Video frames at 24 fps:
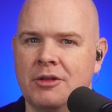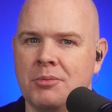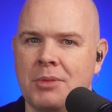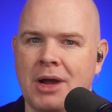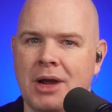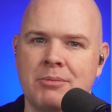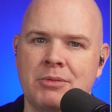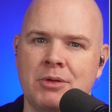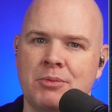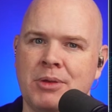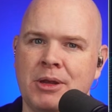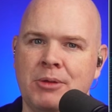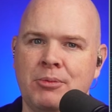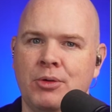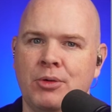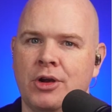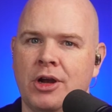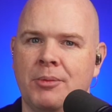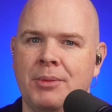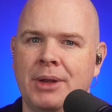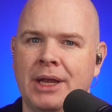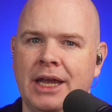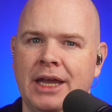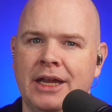and there might be
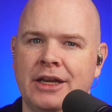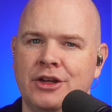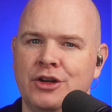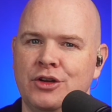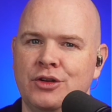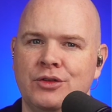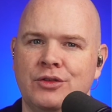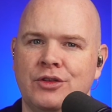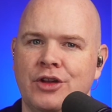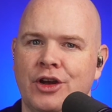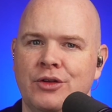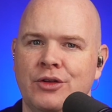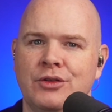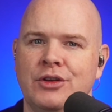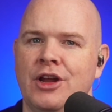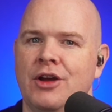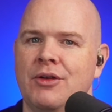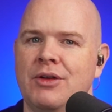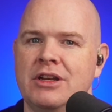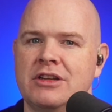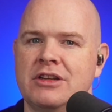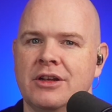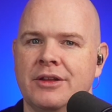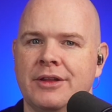people coming in who don't
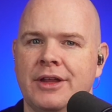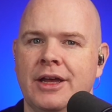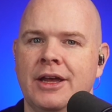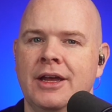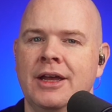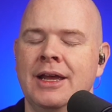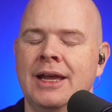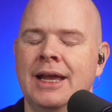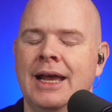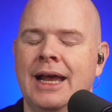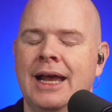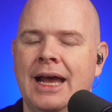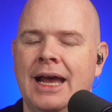know each other,